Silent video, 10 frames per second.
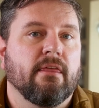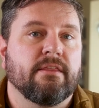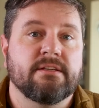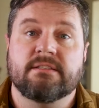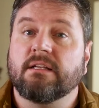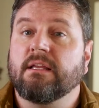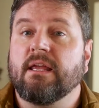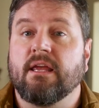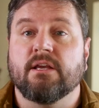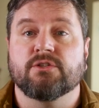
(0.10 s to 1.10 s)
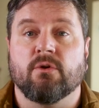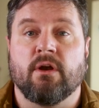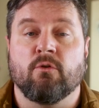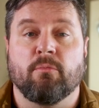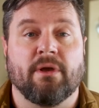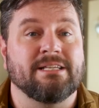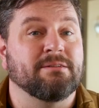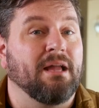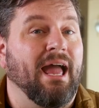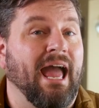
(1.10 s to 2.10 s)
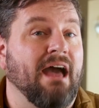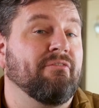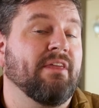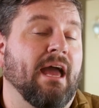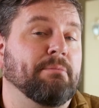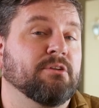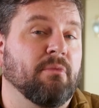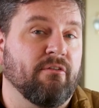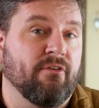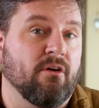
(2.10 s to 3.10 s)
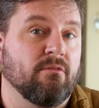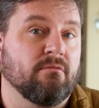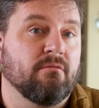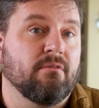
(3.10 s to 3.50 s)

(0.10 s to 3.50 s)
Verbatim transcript: This little e-ink screen replaced half the apps on my phone,